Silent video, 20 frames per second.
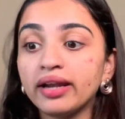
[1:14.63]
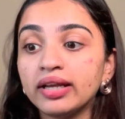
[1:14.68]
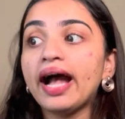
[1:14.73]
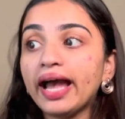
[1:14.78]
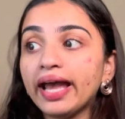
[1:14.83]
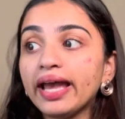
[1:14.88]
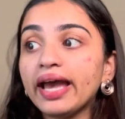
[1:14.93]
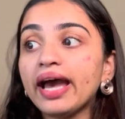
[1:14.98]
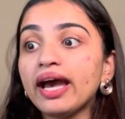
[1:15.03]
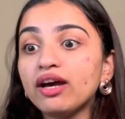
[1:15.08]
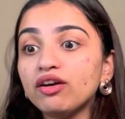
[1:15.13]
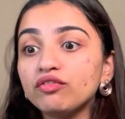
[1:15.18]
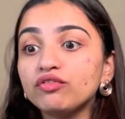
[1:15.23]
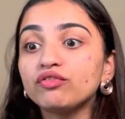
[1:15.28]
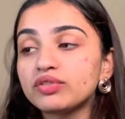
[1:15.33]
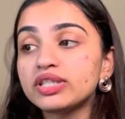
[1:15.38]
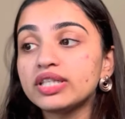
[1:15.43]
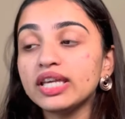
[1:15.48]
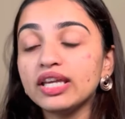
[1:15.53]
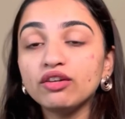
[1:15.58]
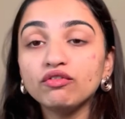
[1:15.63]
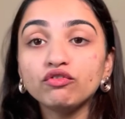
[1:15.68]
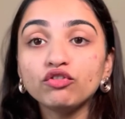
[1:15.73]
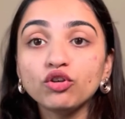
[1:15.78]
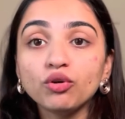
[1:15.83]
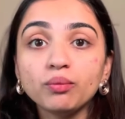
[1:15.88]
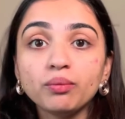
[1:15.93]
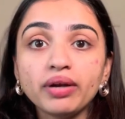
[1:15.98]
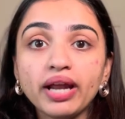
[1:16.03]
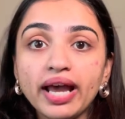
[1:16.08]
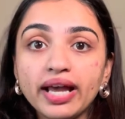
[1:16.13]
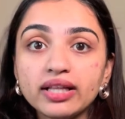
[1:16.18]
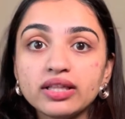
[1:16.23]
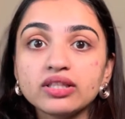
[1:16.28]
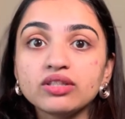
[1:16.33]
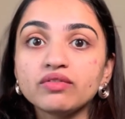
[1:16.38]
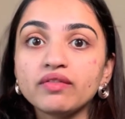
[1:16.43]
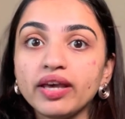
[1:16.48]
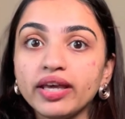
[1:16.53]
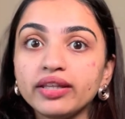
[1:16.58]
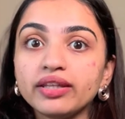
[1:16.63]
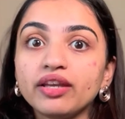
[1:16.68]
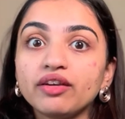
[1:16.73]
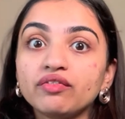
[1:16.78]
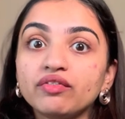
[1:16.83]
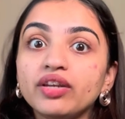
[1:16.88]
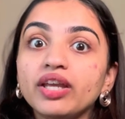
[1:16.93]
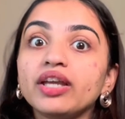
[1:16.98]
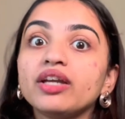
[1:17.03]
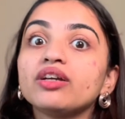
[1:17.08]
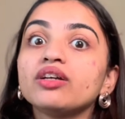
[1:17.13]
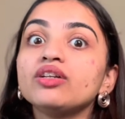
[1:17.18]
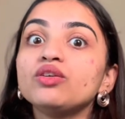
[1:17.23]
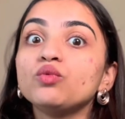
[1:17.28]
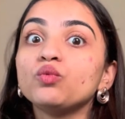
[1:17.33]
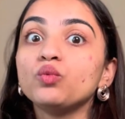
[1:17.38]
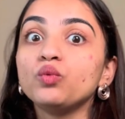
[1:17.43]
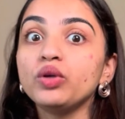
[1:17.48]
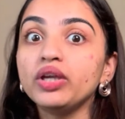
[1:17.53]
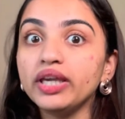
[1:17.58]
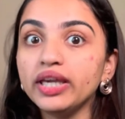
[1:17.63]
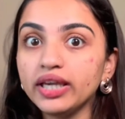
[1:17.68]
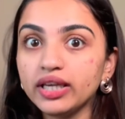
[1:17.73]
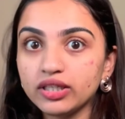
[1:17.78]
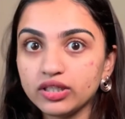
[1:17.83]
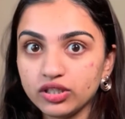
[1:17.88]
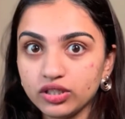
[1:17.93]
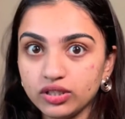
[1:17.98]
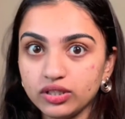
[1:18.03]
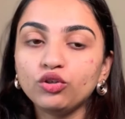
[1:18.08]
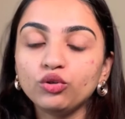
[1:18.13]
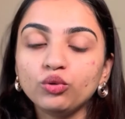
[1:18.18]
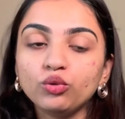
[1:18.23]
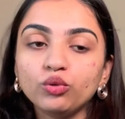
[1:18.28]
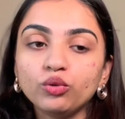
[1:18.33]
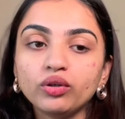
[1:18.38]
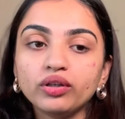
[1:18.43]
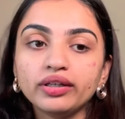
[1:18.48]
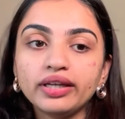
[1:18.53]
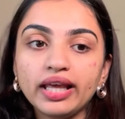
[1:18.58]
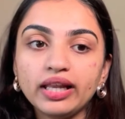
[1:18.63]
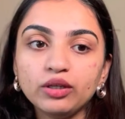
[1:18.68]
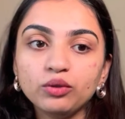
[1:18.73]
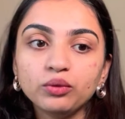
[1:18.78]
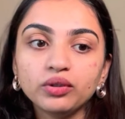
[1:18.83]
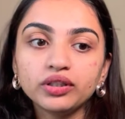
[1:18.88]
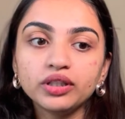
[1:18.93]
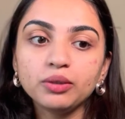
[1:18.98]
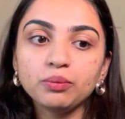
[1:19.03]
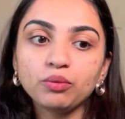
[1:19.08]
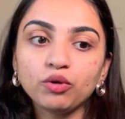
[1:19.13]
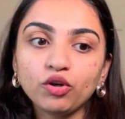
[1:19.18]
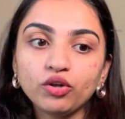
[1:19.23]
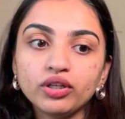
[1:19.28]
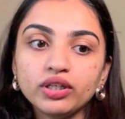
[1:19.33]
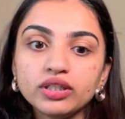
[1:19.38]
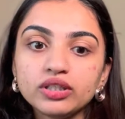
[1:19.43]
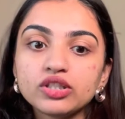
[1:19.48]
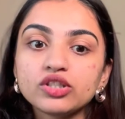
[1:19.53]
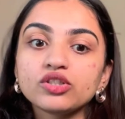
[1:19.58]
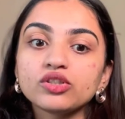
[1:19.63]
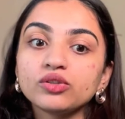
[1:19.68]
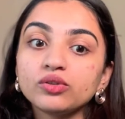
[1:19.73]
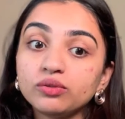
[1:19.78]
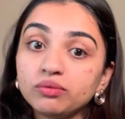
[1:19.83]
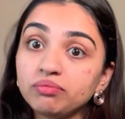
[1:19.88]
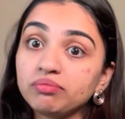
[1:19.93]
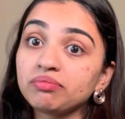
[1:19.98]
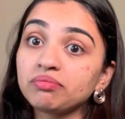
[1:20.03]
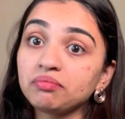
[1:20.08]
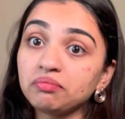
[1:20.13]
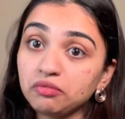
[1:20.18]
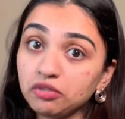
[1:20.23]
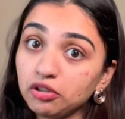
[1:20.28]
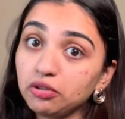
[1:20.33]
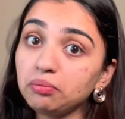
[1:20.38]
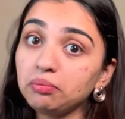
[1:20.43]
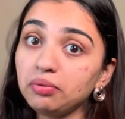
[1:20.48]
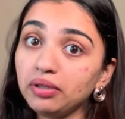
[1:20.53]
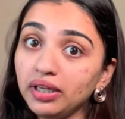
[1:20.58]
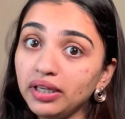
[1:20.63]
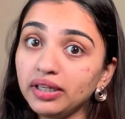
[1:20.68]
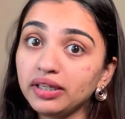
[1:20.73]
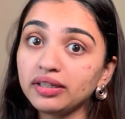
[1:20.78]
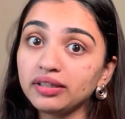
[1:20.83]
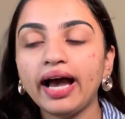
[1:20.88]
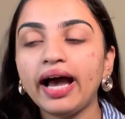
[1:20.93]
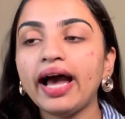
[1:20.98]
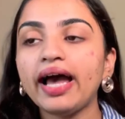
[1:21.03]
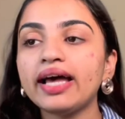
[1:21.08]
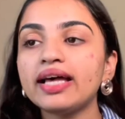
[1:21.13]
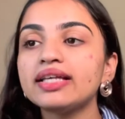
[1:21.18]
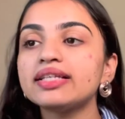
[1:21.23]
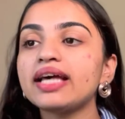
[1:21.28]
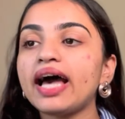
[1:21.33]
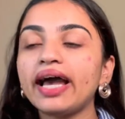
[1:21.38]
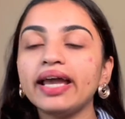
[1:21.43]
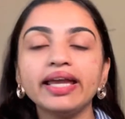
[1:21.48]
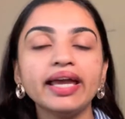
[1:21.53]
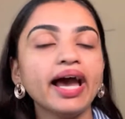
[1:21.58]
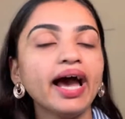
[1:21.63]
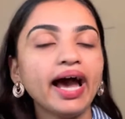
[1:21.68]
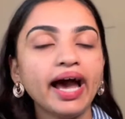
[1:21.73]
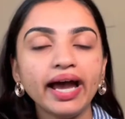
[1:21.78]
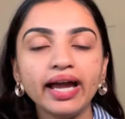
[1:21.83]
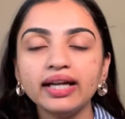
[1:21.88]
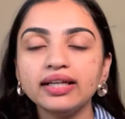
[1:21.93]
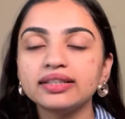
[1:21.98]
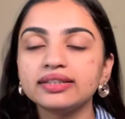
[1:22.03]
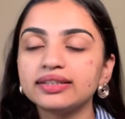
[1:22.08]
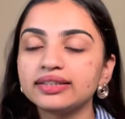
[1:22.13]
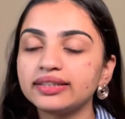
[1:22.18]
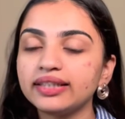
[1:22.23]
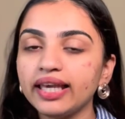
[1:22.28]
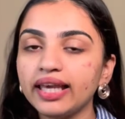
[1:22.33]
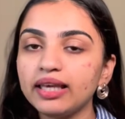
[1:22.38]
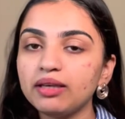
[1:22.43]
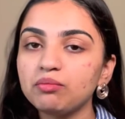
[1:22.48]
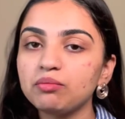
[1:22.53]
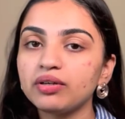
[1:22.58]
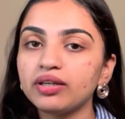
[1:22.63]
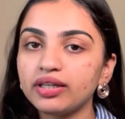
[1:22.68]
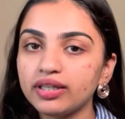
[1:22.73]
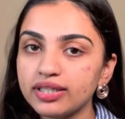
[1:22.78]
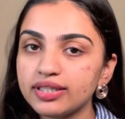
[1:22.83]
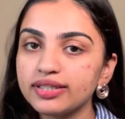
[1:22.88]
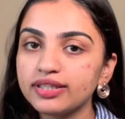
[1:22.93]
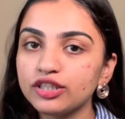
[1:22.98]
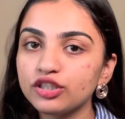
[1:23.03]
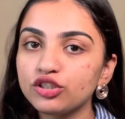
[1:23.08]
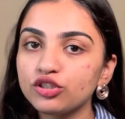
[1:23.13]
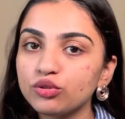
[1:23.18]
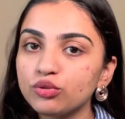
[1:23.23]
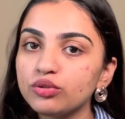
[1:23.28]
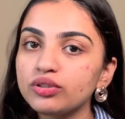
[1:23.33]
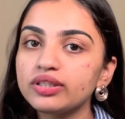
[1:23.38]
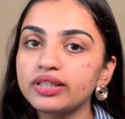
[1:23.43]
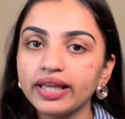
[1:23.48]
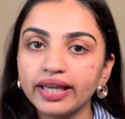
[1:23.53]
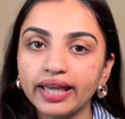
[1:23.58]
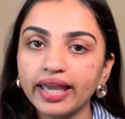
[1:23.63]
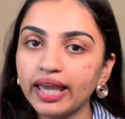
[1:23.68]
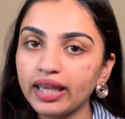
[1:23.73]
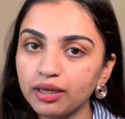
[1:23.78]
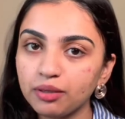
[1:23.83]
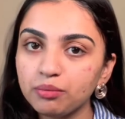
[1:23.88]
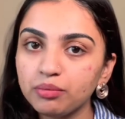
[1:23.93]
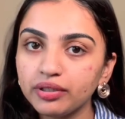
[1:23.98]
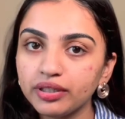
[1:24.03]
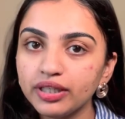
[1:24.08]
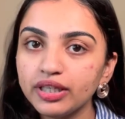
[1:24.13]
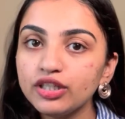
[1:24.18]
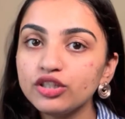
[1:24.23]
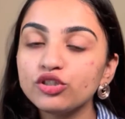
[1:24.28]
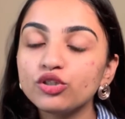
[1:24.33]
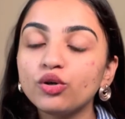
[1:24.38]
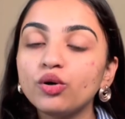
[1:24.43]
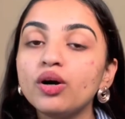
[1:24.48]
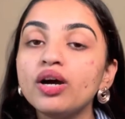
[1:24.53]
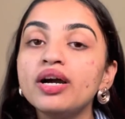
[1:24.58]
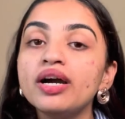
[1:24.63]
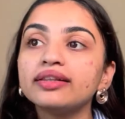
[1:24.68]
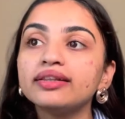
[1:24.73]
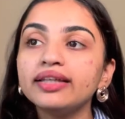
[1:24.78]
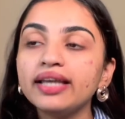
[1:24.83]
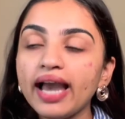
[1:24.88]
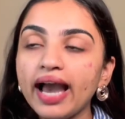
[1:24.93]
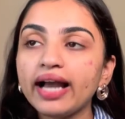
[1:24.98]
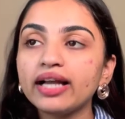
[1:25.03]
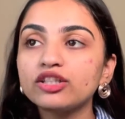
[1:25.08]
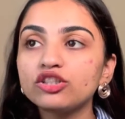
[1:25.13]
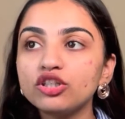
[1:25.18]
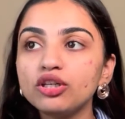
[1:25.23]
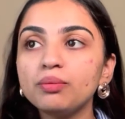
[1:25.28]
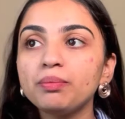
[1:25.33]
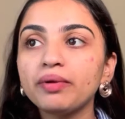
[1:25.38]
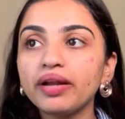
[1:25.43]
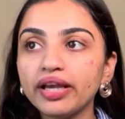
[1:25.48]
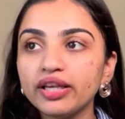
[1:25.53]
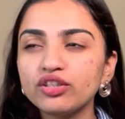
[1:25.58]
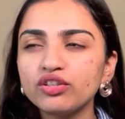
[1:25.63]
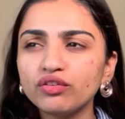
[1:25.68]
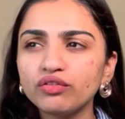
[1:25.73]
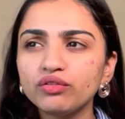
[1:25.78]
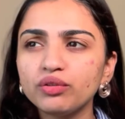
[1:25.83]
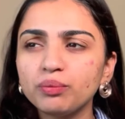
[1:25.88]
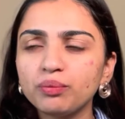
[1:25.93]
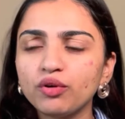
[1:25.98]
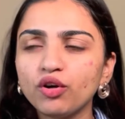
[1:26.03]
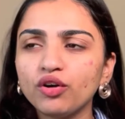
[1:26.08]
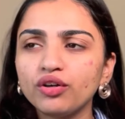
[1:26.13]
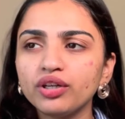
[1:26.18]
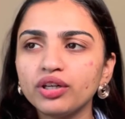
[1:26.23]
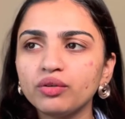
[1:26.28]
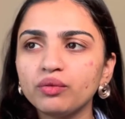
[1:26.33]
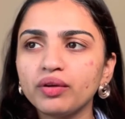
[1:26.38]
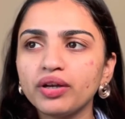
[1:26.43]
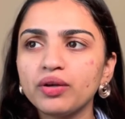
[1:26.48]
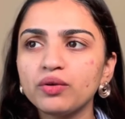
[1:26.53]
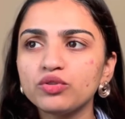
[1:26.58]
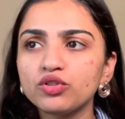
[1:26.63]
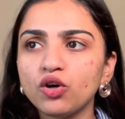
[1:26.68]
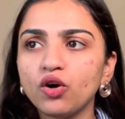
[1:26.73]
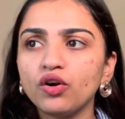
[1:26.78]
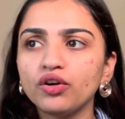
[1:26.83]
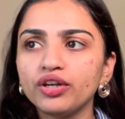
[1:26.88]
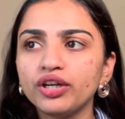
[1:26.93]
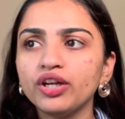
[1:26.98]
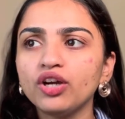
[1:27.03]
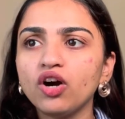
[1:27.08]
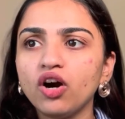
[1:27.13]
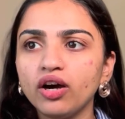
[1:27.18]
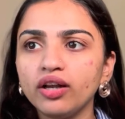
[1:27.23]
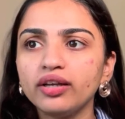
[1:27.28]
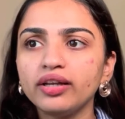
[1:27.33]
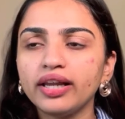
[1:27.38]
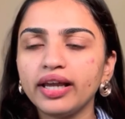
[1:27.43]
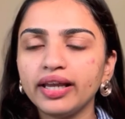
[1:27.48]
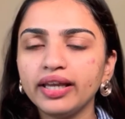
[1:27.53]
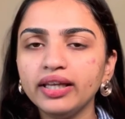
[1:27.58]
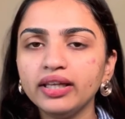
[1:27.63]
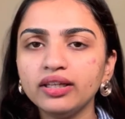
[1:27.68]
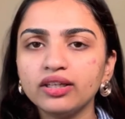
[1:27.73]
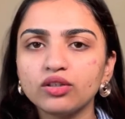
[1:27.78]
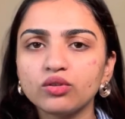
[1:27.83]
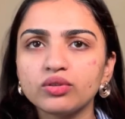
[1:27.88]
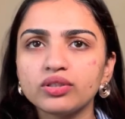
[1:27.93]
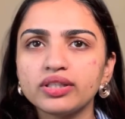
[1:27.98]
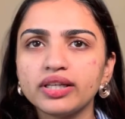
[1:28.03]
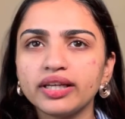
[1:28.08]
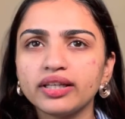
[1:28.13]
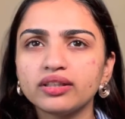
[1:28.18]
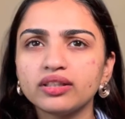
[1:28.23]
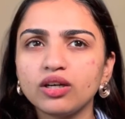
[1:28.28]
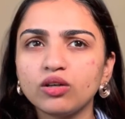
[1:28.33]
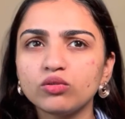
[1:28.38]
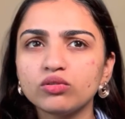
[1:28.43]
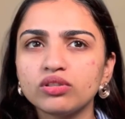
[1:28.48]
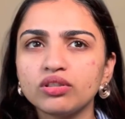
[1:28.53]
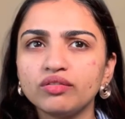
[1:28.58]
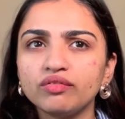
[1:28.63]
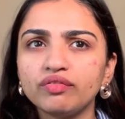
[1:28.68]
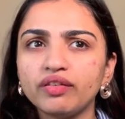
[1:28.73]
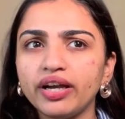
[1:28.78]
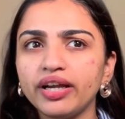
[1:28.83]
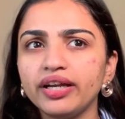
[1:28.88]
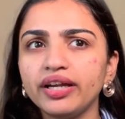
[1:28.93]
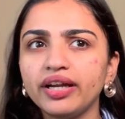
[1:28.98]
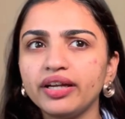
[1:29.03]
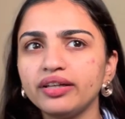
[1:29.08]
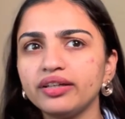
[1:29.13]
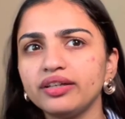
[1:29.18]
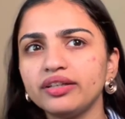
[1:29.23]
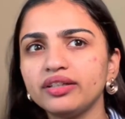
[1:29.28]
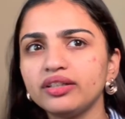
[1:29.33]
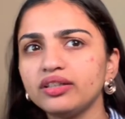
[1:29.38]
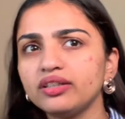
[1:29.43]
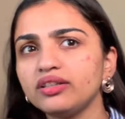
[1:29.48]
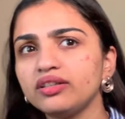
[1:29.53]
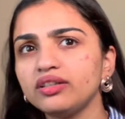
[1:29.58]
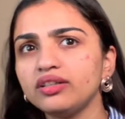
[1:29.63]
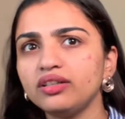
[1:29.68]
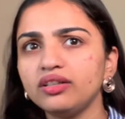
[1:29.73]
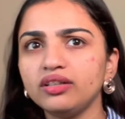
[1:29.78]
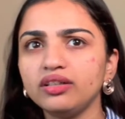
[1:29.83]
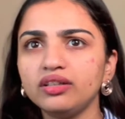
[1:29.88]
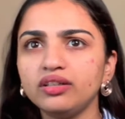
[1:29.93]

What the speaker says: I have seen few brands where they've taken weeks to deliver the product, so not bad. I had the same trust issues like anybody. So the actual price of the product when I was ordering online, it was 1,500